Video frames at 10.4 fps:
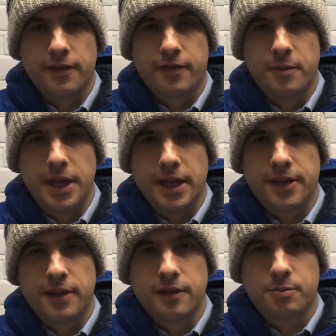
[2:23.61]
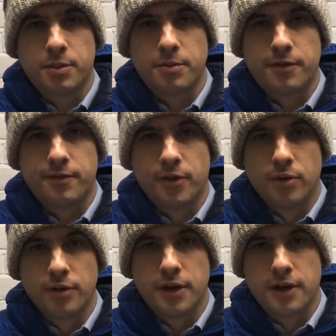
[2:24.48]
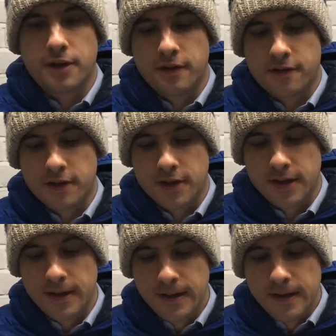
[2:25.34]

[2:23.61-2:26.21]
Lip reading: For me, I think there's probably 4 that you consider.